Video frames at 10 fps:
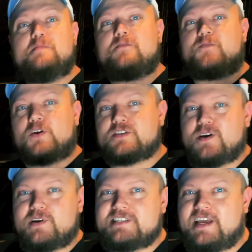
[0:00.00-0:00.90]
But first,
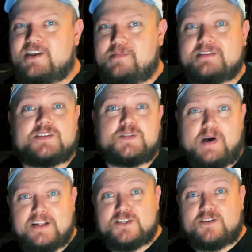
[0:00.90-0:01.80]
I want to tell you about the
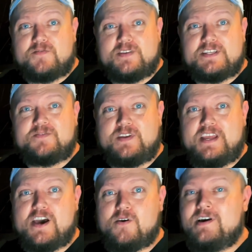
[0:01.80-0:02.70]
sponsor for this
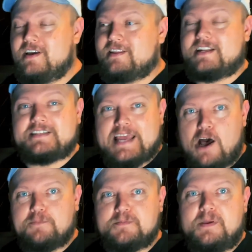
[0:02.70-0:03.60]
video that has
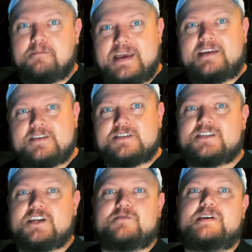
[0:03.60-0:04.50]
helped me make this
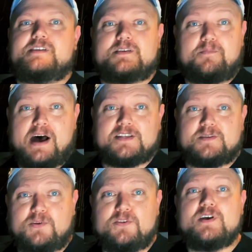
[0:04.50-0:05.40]
series
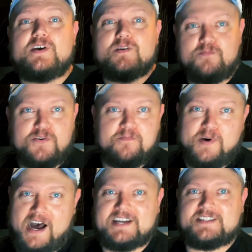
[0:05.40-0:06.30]
possible,
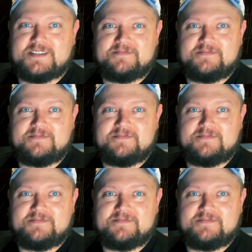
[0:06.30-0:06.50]
Boombox.